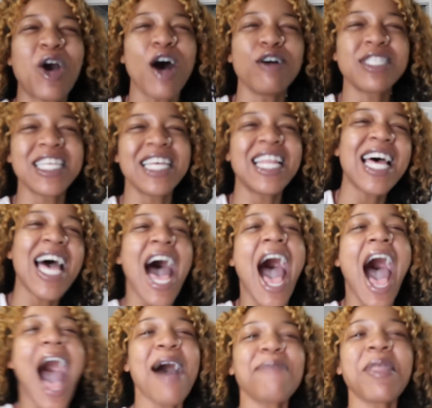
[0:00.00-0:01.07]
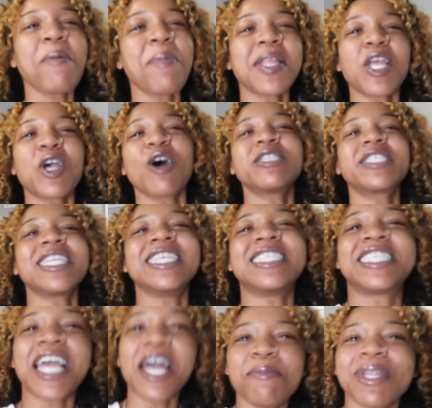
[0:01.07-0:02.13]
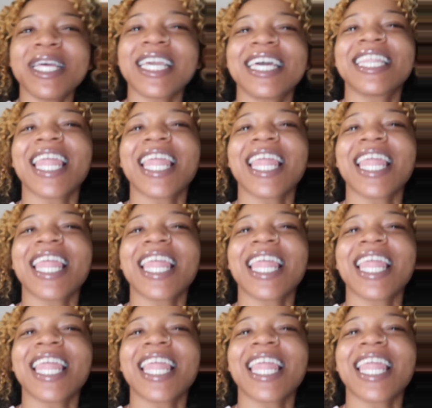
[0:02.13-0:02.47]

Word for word: go to the. I'm not about to go to the gym looking